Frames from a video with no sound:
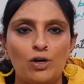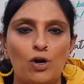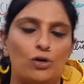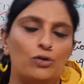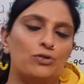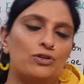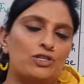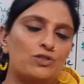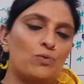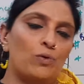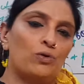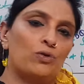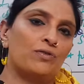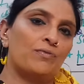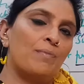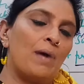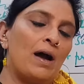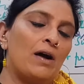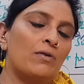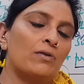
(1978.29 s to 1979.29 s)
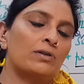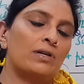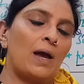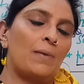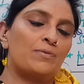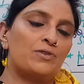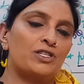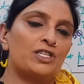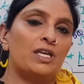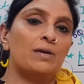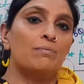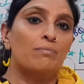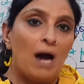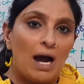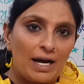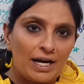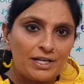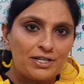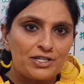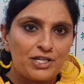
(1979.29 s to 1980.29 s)
or you just want to now capture the
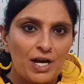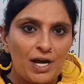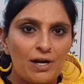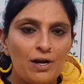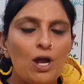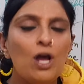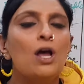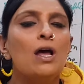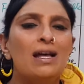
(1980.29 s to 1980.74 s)
market share?